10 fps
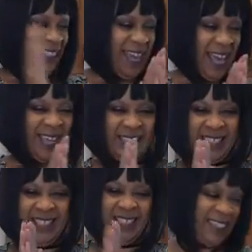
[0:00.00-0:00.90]
Yes,
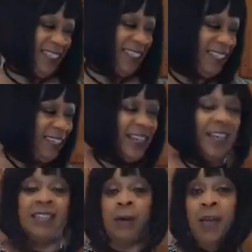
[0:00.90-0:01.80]

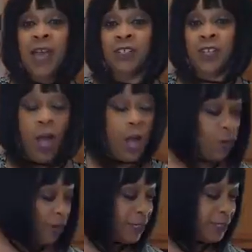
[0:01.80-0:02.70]
because I'm actually
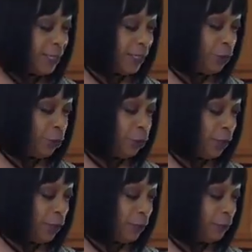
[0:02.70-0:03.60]
hungry, as I said
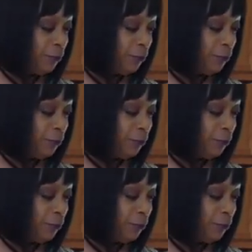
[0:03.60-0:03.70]
earlier.